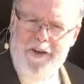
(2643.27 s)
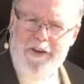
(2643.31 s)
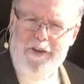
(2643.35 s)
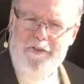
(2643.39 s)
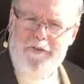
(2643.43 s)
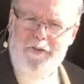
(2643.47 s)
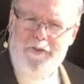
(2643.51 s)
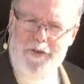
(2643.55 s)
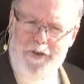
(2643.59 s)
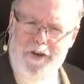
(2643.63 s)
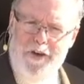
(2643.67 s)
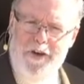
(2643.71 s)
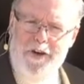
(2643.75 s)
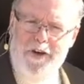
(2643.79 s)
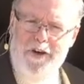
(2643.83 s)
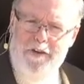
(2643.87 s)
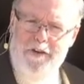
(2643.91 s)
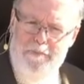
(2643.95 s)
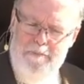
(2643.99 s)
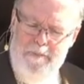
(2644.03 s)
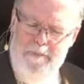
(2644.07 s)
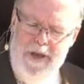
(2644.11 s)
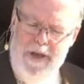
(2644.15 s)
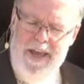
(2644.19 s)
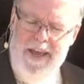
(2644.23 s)
for the good of
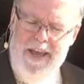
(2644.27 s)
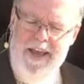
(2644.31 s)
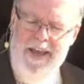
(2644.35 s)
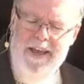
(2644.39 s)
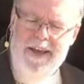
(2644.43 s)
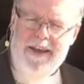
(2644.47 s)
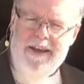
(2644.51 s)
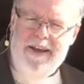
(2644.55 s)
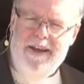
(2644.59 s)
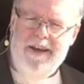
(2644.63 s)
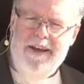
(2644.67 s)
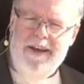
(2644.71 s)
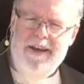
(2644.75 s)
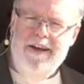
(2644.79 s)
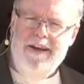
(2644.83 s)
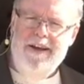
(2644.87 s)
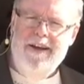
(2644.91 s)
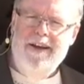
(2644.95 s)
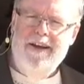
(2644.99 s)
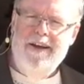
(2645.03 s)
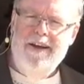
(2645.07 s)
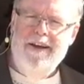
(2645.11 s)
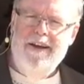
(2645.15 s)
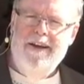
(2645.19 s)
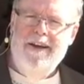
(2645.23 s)
me
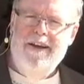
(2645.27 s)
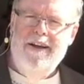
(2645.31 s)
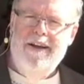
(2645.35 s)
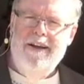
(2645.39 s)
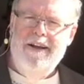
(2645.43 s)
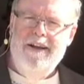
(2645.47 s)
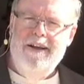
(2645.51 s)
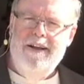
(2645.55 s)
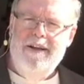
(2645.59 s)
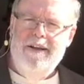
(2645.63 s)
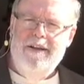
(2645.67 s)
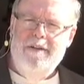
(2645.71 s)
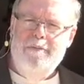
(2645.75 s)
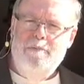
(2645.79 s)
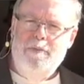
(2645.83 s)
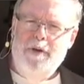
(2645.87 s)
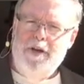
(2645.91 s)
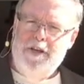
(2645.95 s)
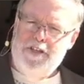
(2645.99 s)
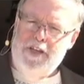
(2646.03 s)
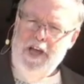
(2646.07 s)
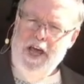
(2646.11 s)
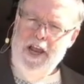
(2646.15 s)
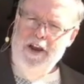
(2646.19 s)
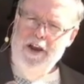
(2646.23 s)

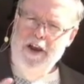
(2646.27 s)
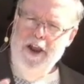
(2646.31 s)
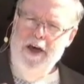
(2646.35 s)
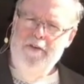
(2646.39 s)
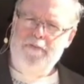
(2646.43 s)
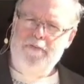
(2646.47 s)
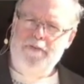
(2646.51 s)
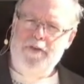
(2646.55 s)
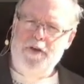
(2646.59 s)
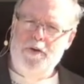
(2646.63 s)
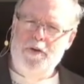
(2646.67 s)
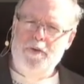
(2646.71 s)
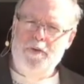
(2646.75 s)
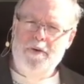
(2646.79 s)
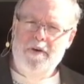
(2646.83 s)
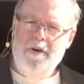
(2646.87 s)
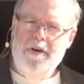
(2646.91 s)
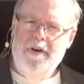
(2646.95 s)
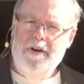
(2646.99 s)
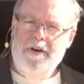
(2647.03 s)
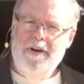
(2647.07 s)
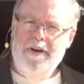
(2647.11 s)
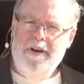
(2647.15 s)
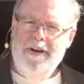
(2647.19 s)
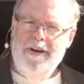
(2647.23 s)
because I love you
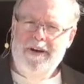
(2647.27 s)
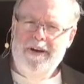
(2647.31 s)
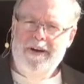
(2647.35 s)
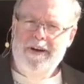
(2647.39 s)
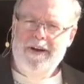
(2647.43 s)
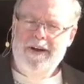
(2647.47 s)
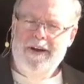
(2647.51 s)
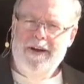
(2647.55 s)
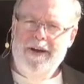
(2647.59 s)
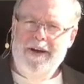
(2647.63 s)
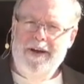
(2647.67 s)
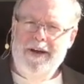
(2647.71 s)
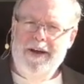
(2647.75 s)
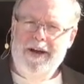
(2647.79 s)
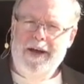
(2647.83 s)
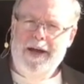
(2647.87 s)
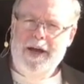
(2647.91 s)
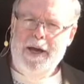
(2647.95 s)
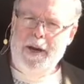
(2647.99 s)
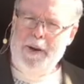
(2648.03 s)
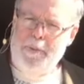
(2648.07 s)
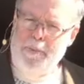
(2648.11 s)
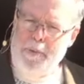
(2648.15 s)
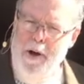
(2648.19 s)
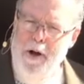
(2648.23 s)

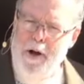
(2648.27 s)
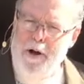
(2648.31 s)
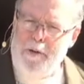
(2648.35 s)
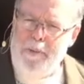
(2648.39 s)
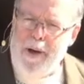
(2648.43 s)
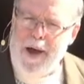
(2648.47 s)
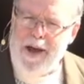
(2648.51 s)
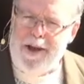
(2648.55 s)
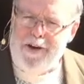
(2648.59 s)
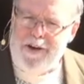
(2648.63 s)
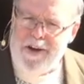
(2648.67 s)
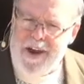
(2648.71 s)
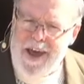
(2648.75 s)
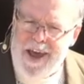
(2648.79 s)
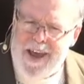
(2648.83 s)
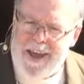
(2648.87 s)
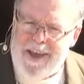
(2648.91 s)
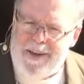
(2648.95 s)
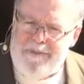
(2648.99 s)
and I'm called by your name.